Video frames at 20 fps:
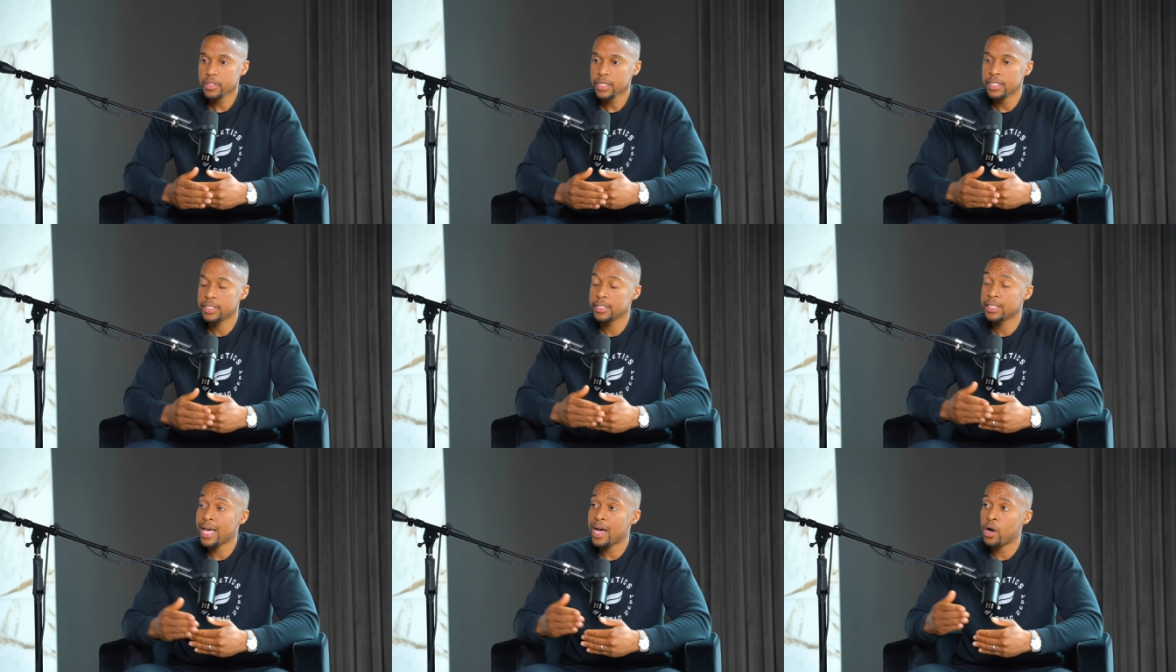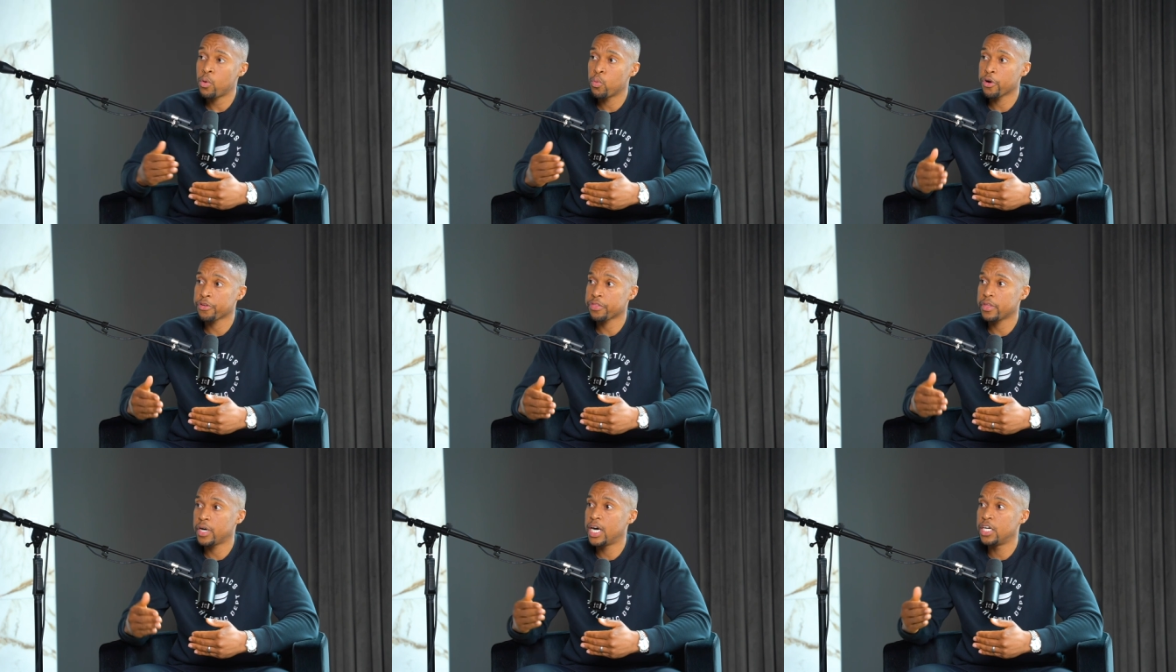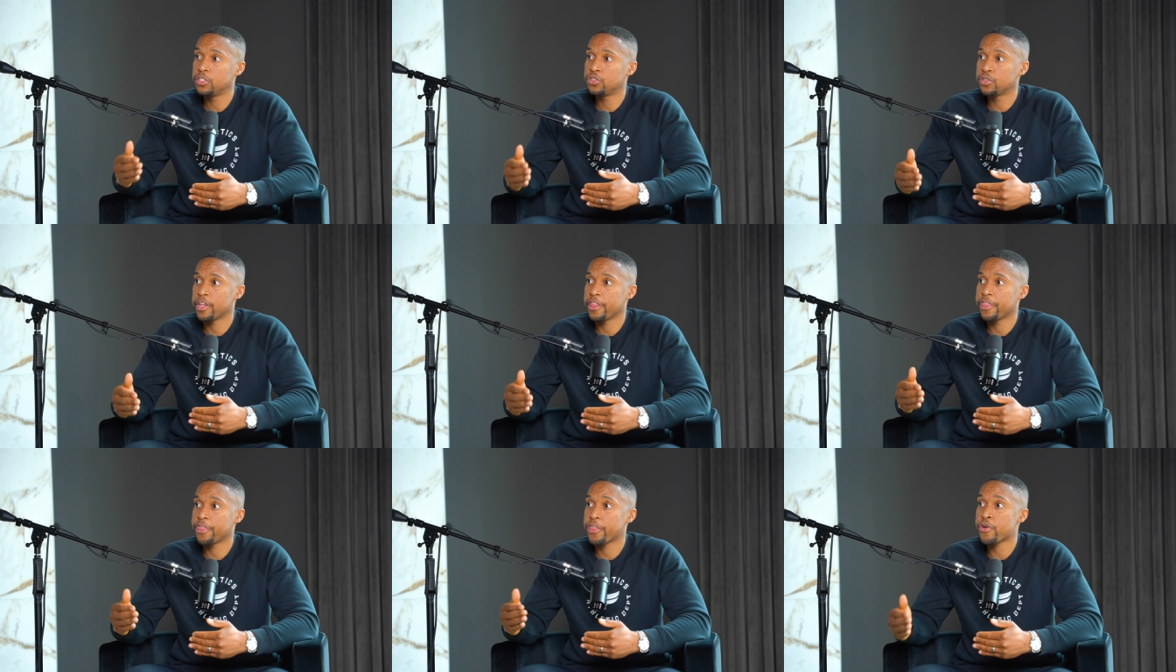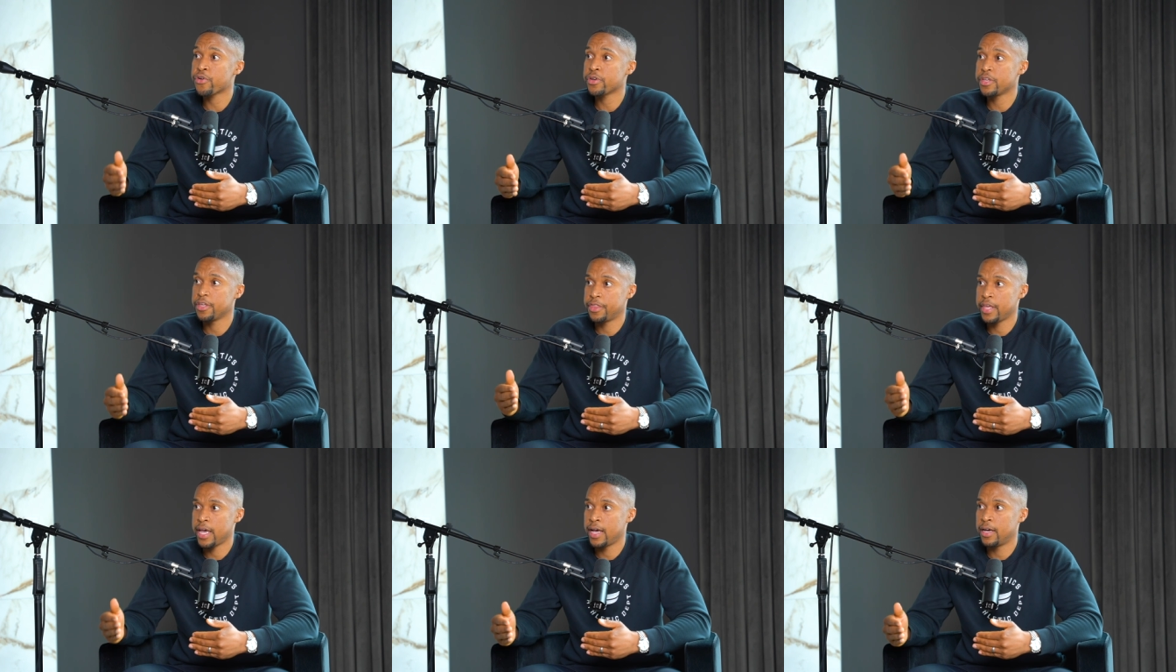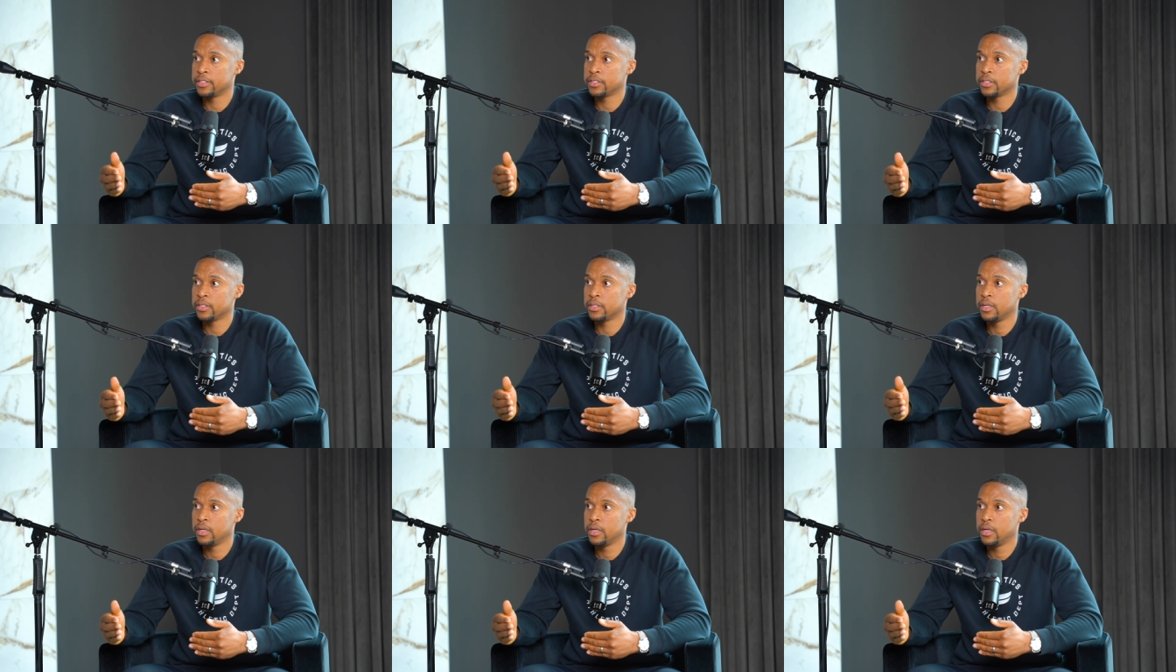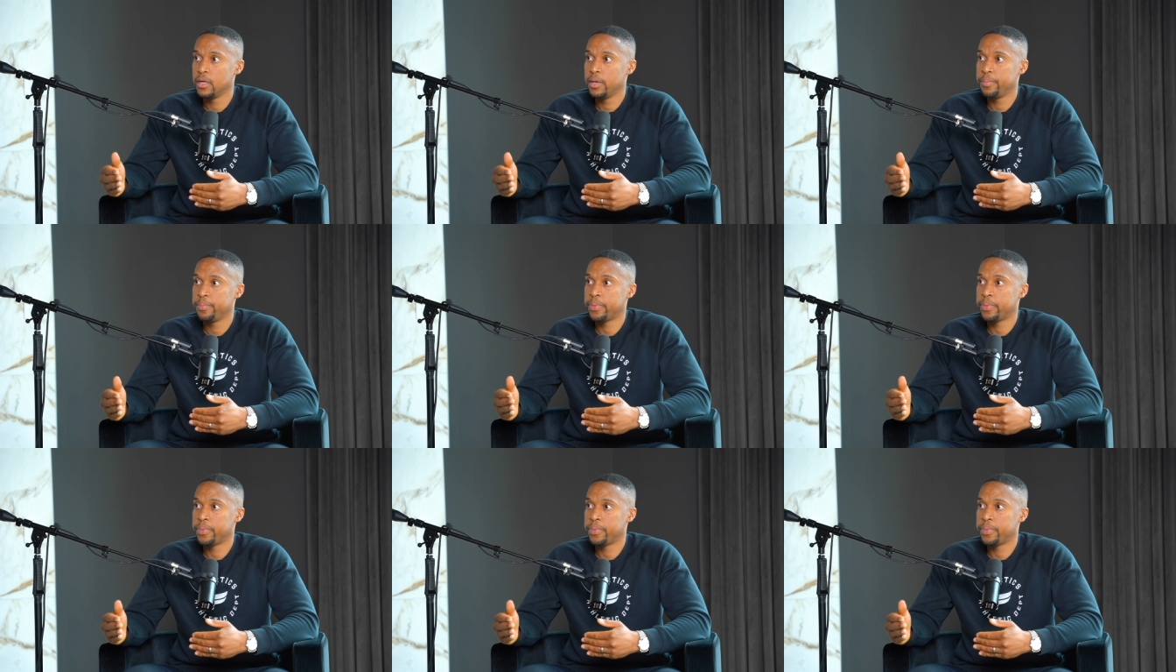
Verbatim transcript: is now worth 130,000, hmm.